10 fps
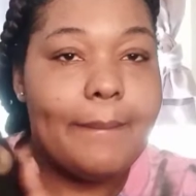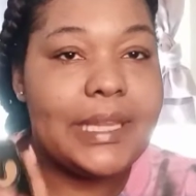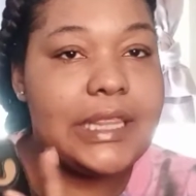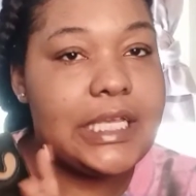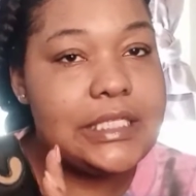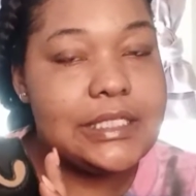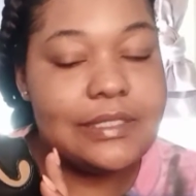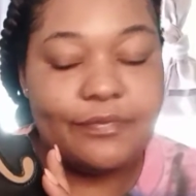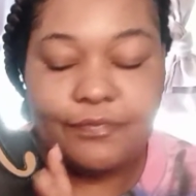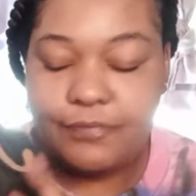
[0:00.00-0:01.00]
this,
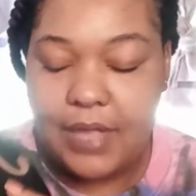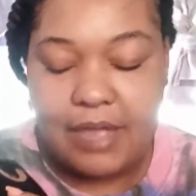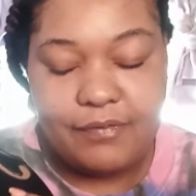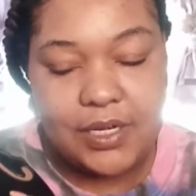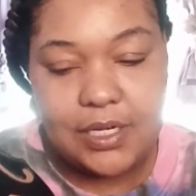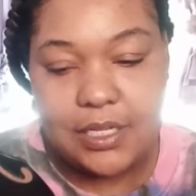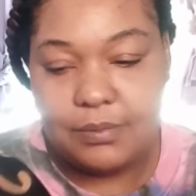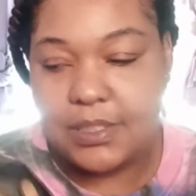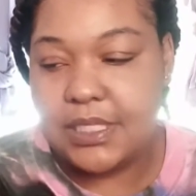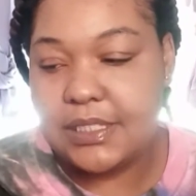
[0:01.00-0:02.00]
I fell in love
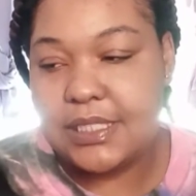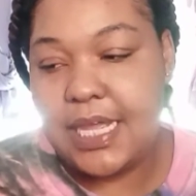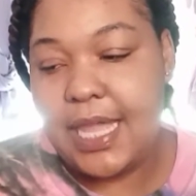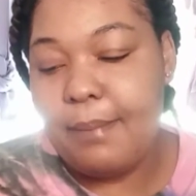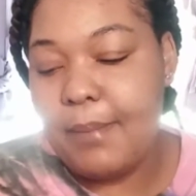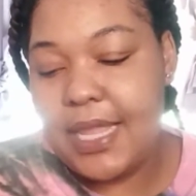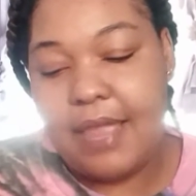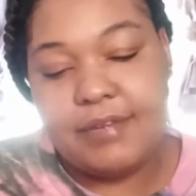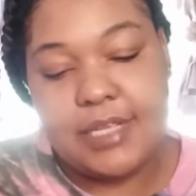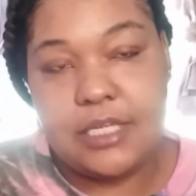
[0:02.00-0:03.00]
with this. Like I might
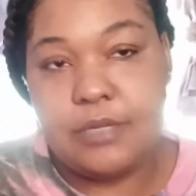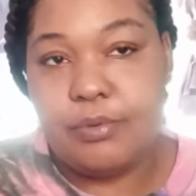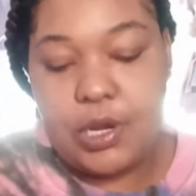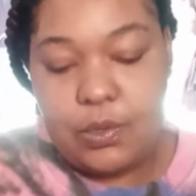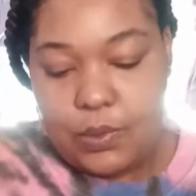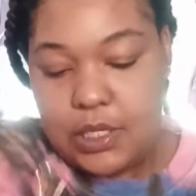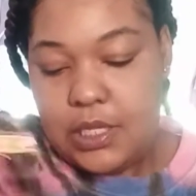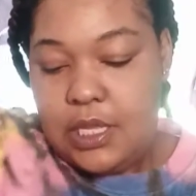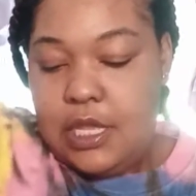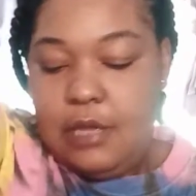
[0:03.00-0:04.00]
have to get the brown one,
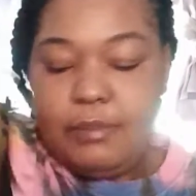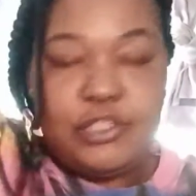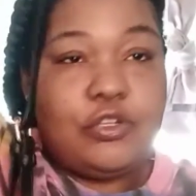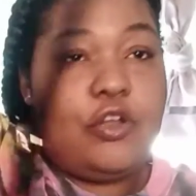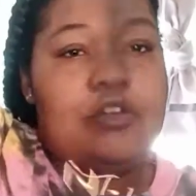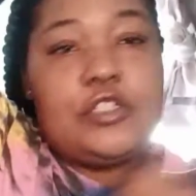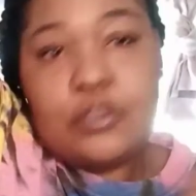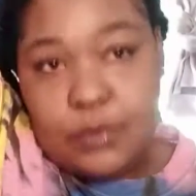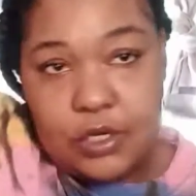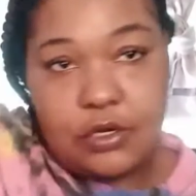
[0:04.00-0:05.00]
but you could
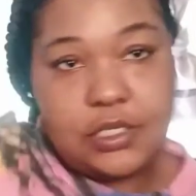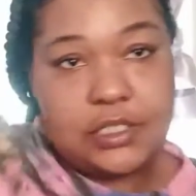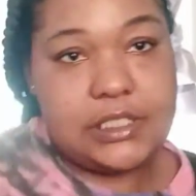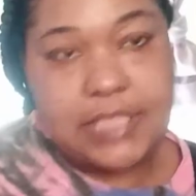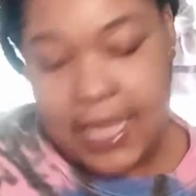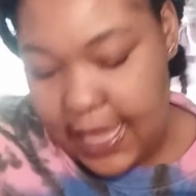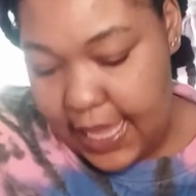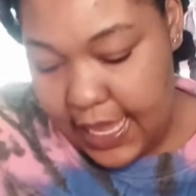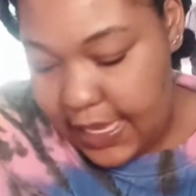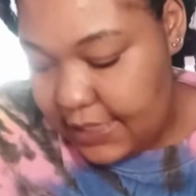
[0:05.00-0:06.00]
also wear it on the
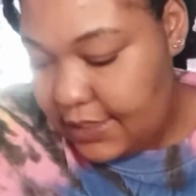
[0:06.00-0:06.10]
side,